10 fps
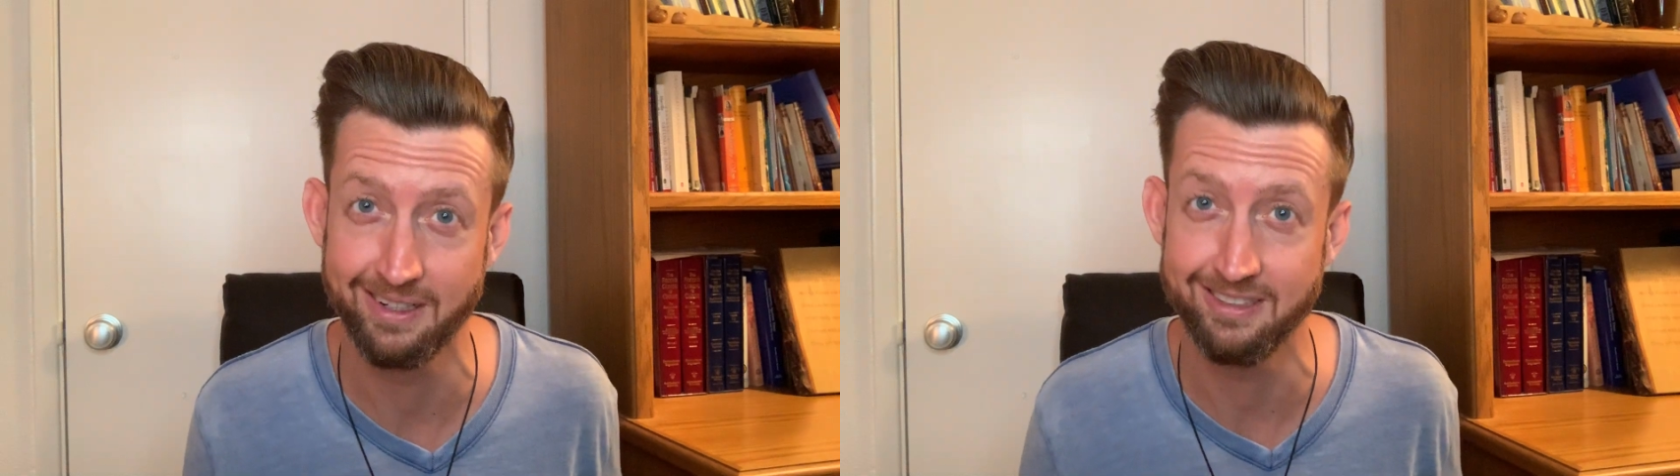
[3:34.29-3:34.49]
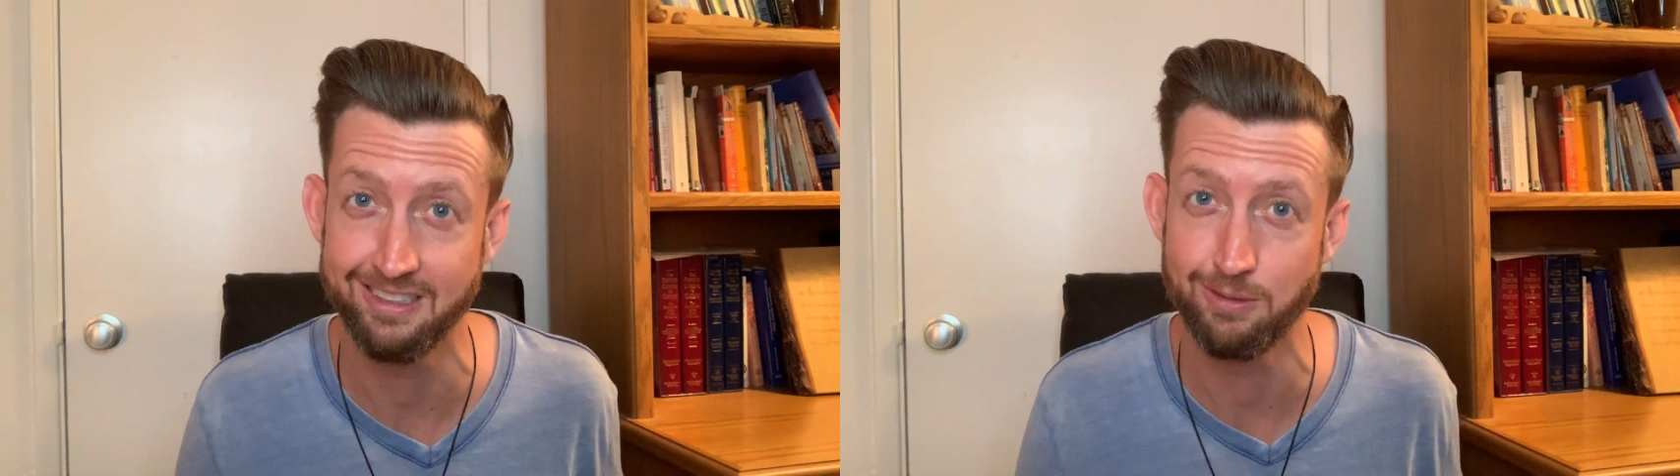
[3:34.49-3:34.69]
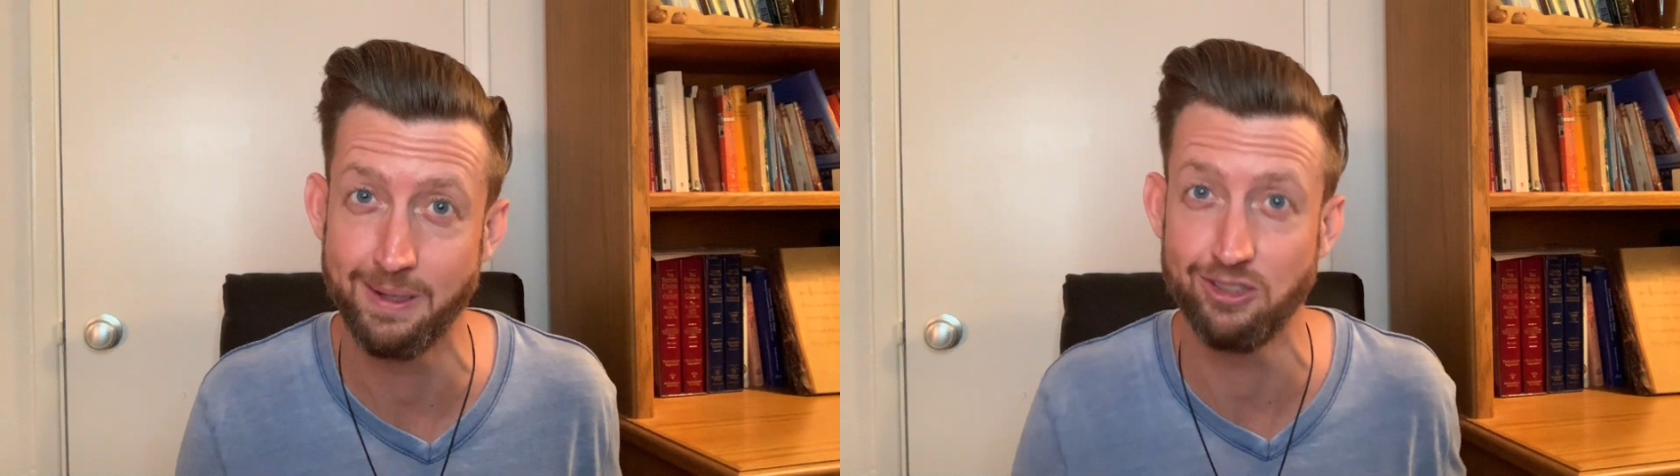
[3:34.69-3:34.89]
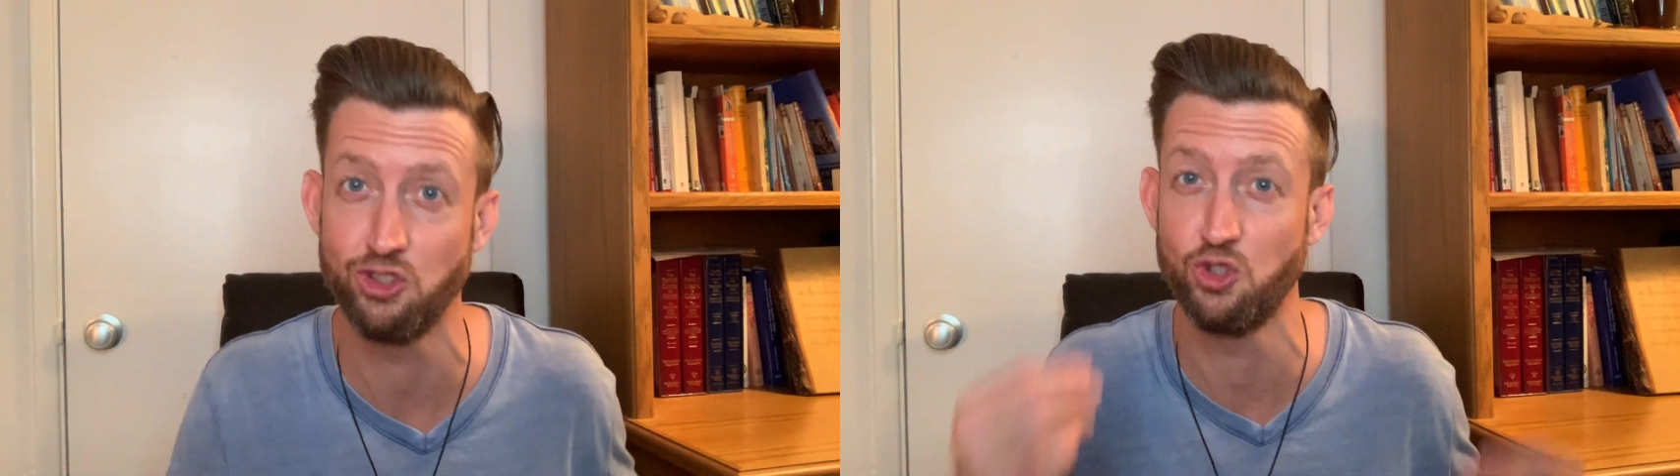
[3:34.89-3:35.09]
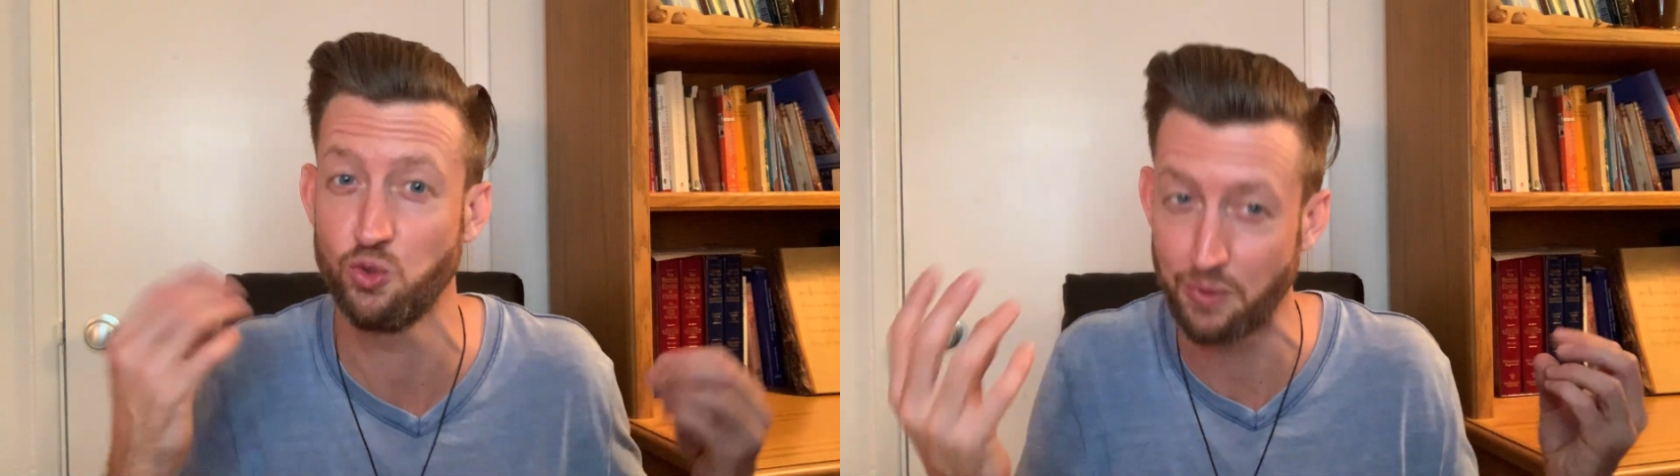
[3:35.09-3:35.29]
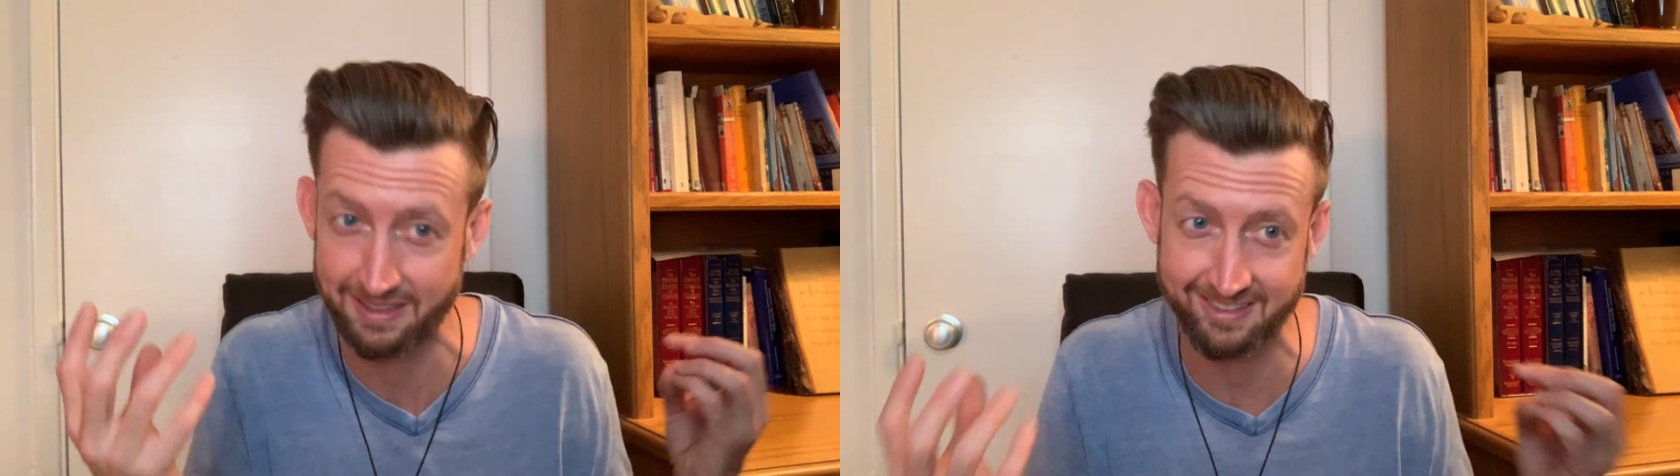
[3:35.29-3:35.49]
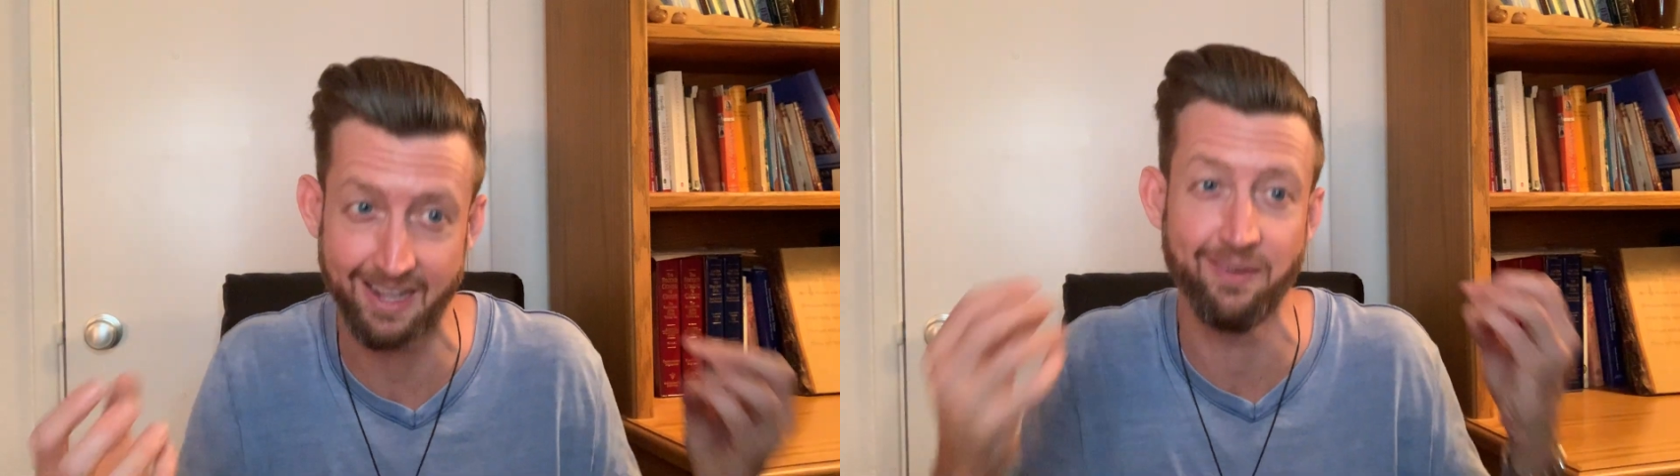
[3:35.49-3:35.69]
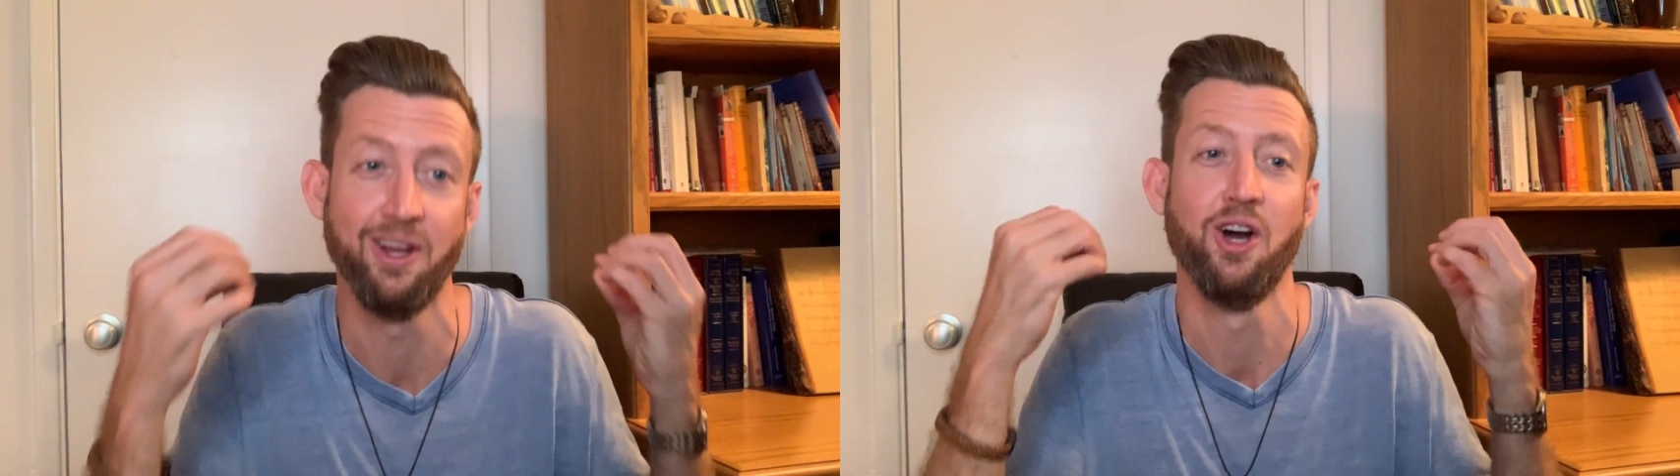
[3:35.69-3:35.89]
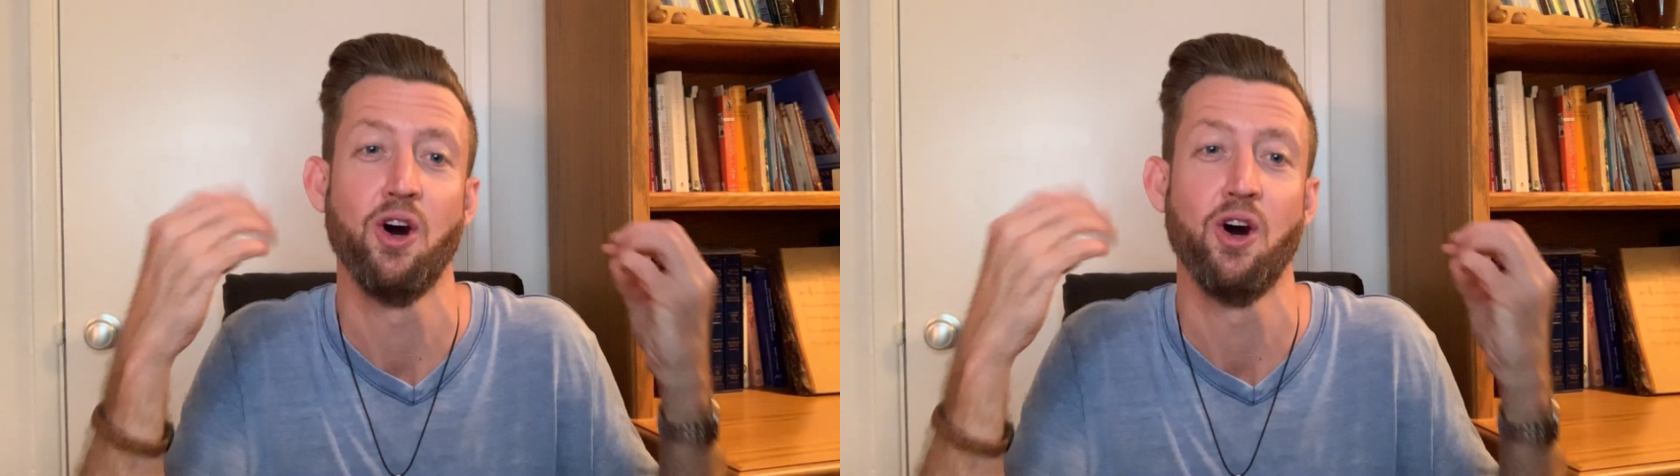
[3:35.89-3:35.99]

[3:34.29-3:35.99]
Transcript: because he's been stressed out